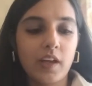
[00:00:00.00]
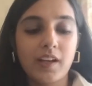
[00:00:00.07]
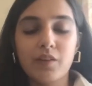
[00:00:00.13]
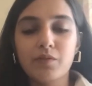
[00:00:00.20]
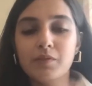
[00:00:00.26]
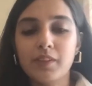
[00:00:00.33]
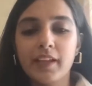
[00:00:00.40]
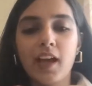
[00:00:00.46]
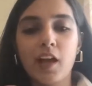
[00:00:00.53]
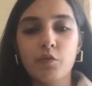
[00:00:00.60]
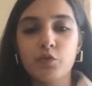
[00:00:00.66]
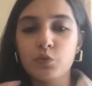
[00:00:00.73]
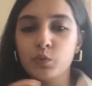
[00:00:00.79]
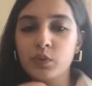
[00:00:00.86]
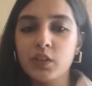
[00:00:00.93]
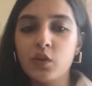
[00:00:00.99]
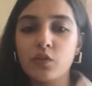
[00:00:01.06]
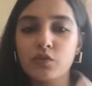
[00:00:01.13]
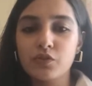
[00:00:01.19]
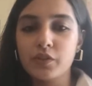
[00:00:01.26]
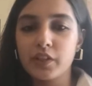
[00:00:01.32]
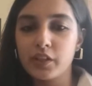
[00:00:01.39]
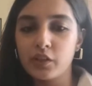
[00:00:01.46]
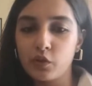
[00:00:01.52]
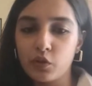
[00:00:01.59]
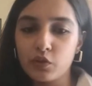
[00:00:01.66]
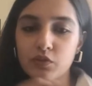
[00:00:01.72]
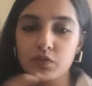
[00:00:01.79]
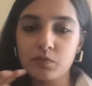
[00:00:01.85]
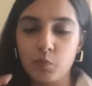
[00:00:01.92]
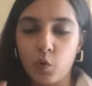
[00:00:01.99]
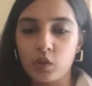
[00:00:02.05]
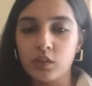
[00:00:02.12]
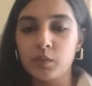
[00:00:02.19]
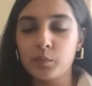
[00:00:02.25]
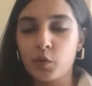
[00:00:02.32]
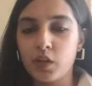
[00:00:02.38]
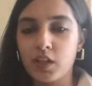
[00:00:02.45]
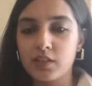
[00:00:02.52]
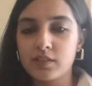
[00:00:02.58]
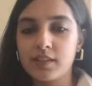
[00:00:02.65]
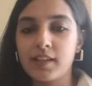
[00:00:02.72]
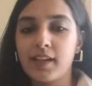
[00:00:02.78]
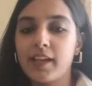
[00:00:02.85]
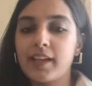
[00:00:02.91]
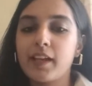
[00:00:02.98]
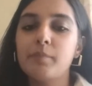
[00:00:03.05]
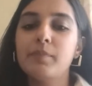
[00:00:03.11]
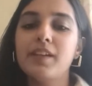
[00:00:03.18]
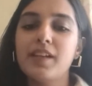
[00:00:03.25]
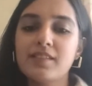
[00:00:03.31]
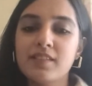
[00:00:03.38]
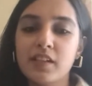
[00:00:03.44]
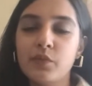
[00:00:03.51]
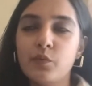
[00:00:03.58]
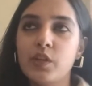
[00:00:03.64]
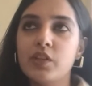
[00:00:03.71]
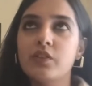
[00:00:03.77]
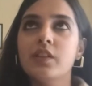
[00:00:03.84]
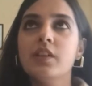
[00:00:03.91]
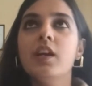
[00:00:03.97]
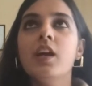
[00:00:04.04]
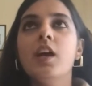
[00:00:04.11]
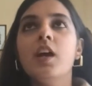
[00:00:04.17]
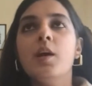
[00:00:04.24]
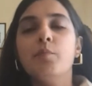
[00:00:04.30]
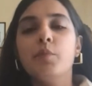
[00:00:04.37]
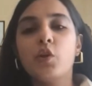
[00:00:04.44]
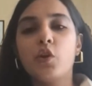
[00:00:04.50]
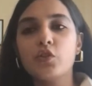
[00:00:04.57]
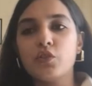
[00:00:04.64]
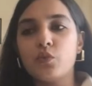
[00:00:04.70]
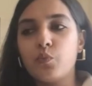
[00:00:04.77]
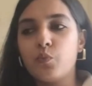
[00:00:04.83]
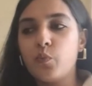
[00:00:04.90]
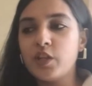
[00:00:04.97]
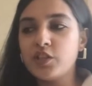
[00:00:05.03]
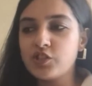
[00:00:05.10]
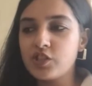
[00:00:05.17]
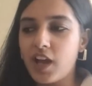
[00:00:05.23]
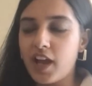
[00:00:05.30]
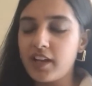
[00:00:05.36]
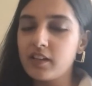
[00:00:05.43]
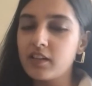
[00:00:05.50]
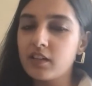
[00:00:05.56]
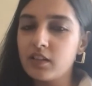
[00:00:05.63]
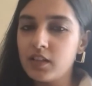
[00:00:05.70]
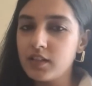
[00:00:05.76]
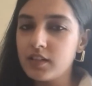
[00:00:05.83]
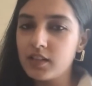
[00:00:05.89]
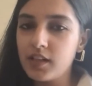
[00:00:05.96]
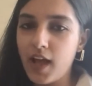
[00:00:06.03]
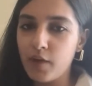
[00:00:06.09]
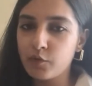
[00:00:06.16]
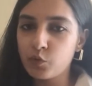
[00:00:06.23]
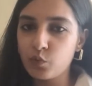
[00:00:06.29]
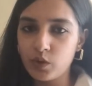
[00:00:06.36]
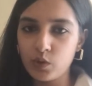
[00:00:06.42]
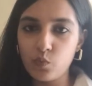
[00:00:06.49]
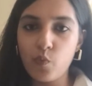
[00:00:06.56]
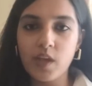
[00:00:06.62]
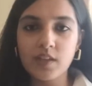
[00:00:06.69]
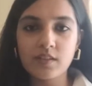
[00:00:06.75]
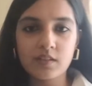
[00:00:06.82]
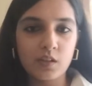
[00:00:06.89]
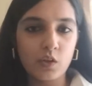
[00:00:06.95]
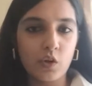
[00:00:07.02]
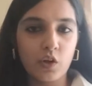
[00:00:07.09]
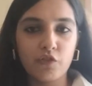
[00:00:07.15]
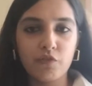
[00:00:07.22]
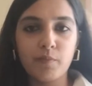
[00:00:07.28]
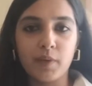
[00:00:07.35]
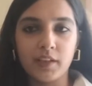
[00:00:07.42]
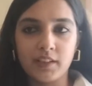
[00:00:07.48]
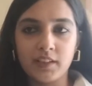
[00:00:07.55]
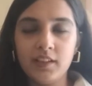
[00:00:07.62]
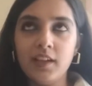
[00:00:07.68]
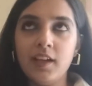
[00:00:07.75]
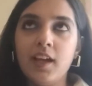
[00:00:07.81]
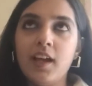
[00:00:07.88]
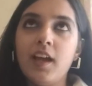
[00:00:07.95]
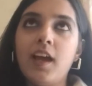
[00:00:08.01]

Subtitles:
and I was only concentrated on smaller products, and I kept lesser inventory, because of which I really didn't have to invest a lot of money.